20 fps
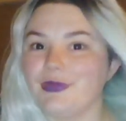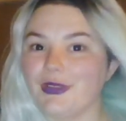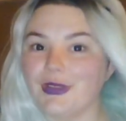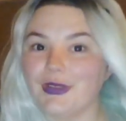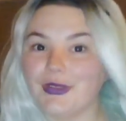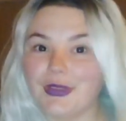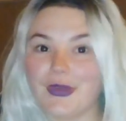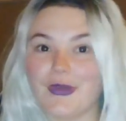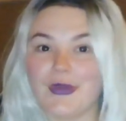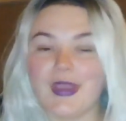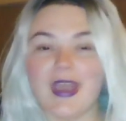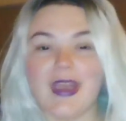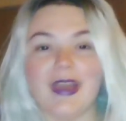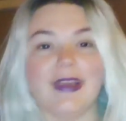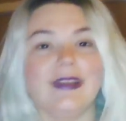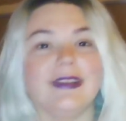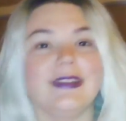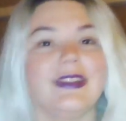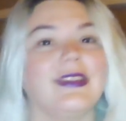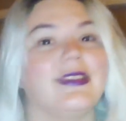So
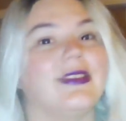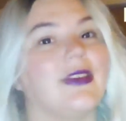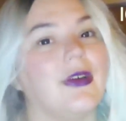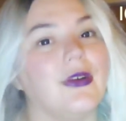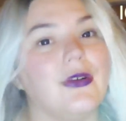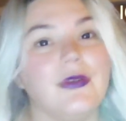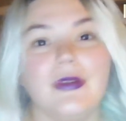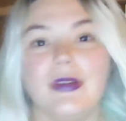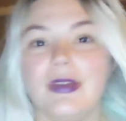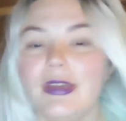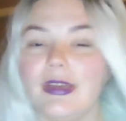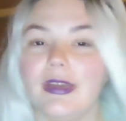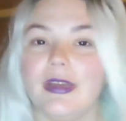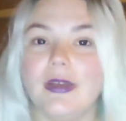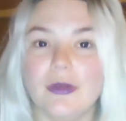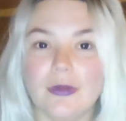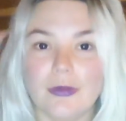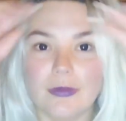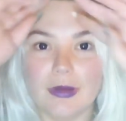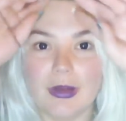yeah, so
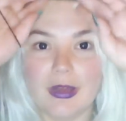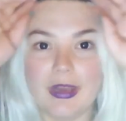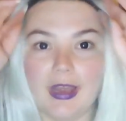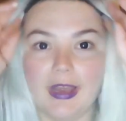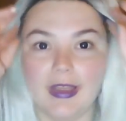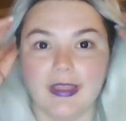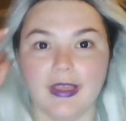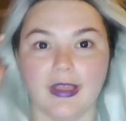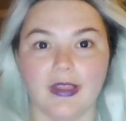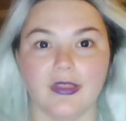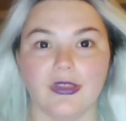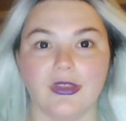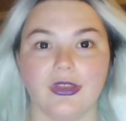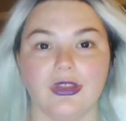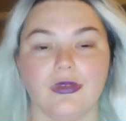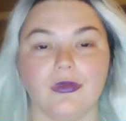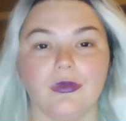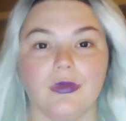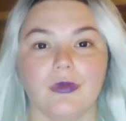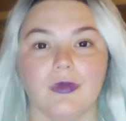what I tend to
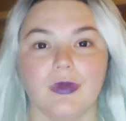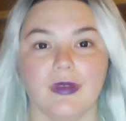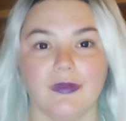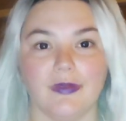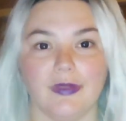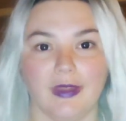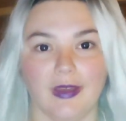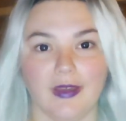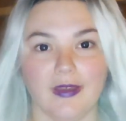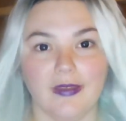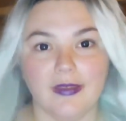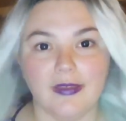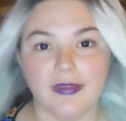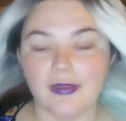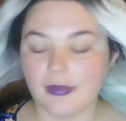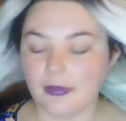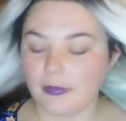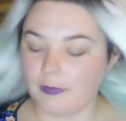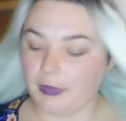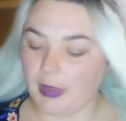do with
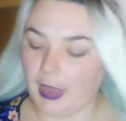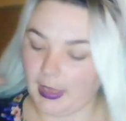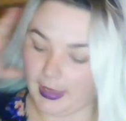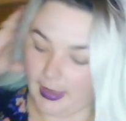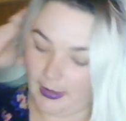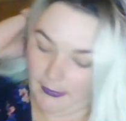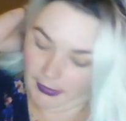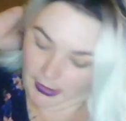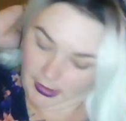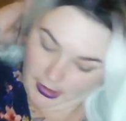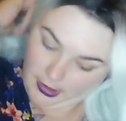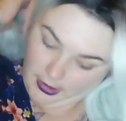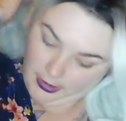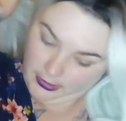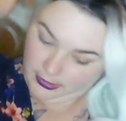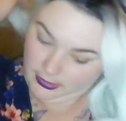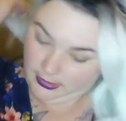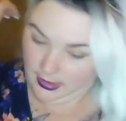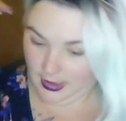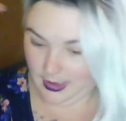this, again,
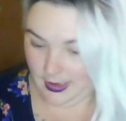because